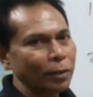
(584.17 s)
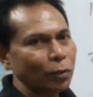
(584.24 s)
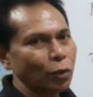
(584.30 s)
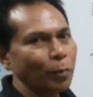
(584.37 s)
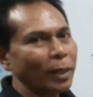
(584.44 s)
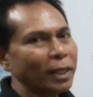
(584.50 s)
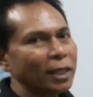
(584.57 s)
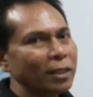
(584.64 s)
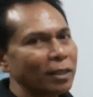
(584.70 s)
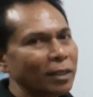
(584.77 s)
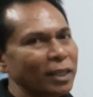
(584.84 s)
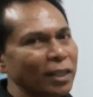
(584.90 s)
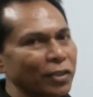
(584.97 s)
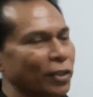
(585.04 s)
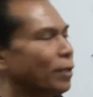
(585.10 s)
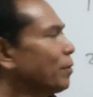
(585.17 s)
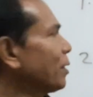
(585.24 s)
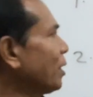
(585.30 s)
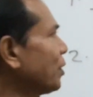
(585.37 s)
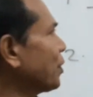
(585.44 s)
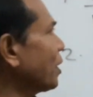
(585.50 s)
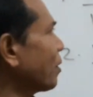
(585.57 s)
to make it
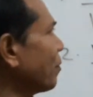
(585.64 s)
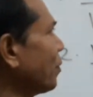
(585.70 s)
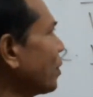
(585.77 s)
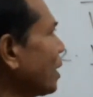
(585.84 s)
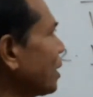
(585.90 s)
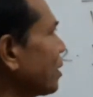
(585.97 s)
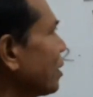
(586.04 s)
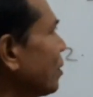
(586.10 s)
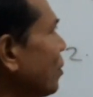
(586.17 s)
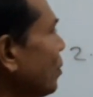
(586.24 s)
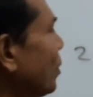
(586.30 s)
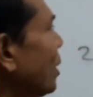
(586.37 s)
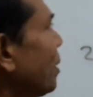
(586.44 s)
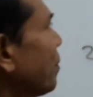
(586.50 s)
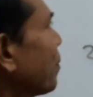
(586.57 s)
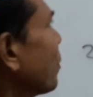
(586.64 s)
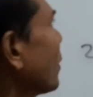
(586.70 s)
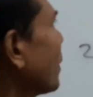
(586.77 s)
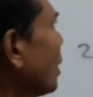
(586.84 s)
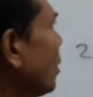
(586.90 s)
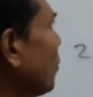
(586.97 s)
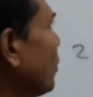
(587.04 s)
easier for us to
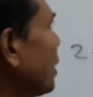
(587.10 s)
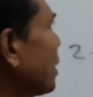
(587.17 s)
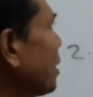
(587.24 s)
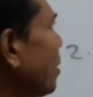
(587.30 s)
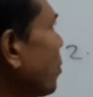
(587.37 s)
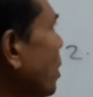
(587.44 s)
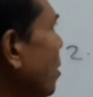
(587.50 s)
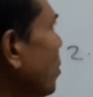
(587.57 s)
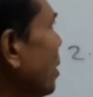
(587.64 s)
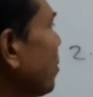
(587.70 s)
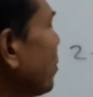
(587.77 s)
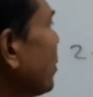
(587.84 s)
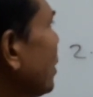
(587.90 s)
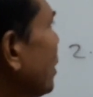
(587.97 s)
fix the problem.